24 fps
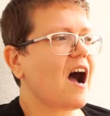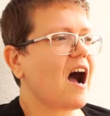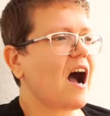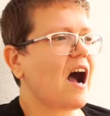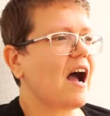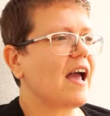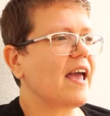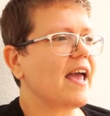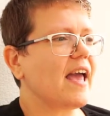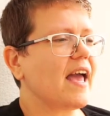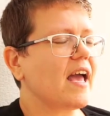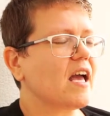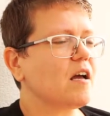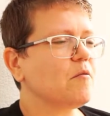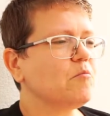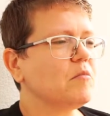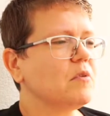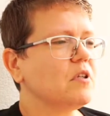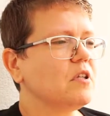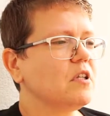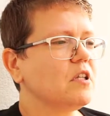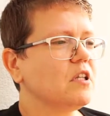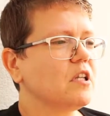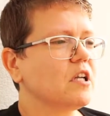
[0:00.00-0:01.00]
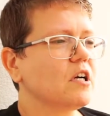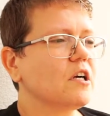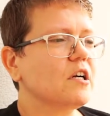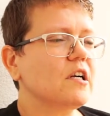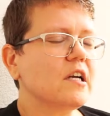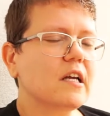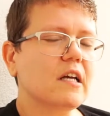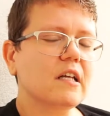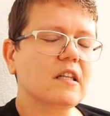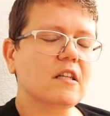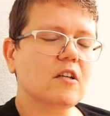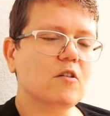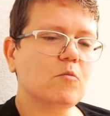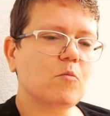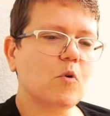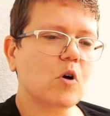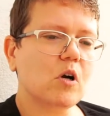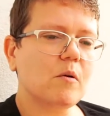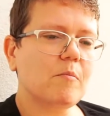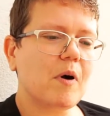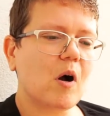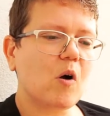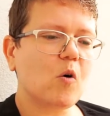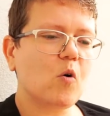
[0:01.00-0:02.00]
I am learning a little more
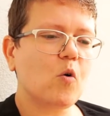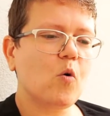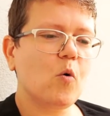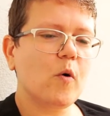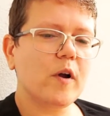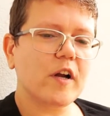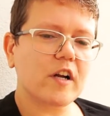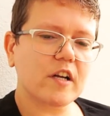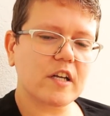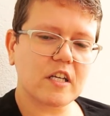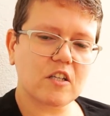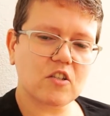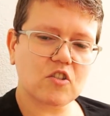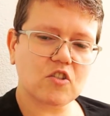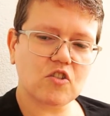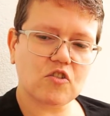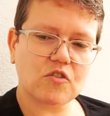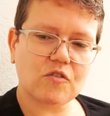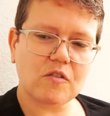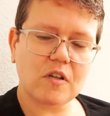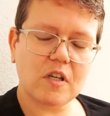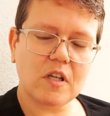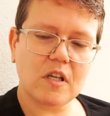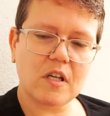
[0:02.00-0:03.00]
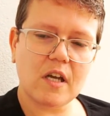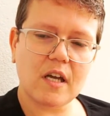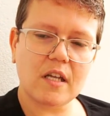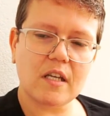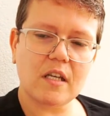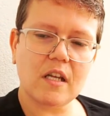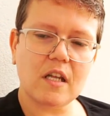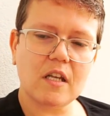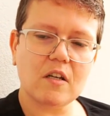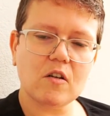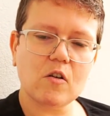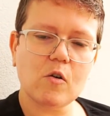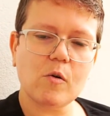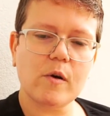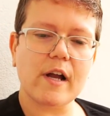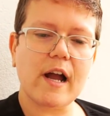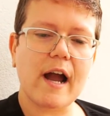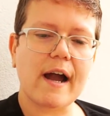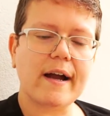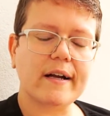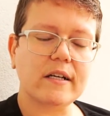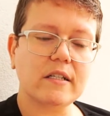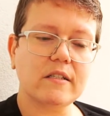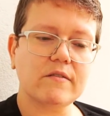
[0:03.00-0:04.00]
about queer history and queer
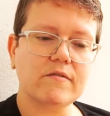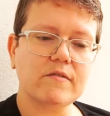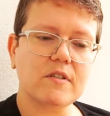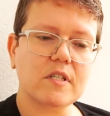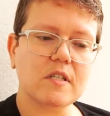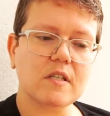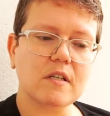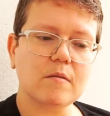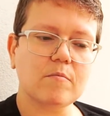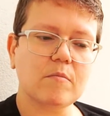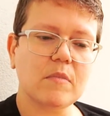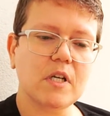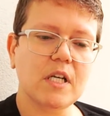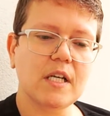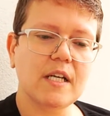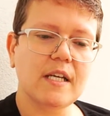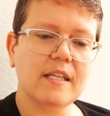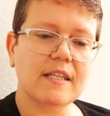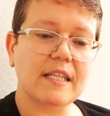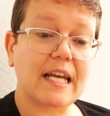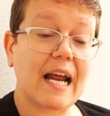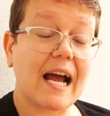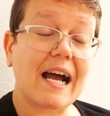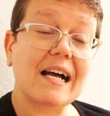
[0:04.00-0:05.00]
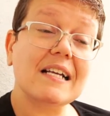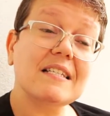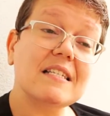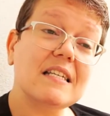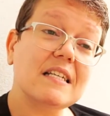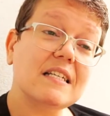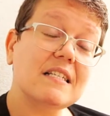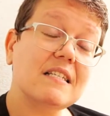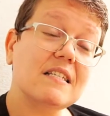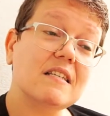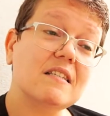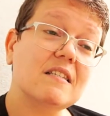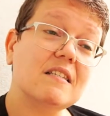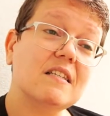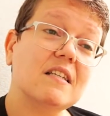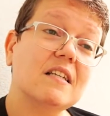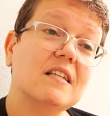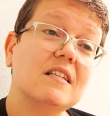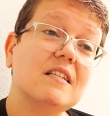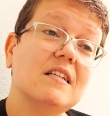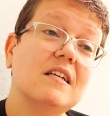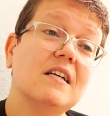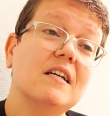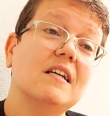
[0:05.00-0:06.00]
activism that has existed